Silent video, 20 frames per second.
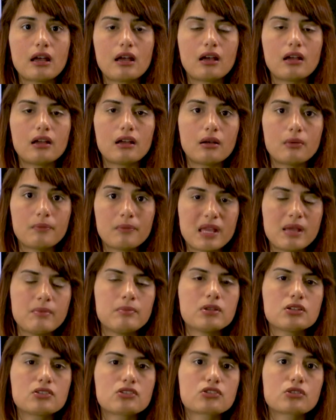
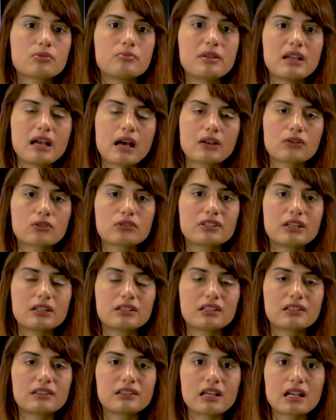image should be
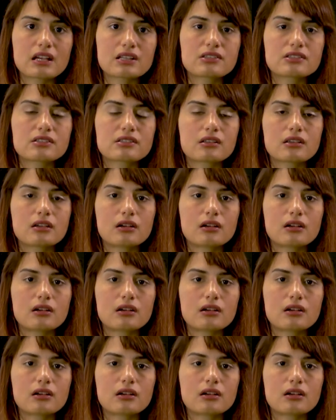annotated next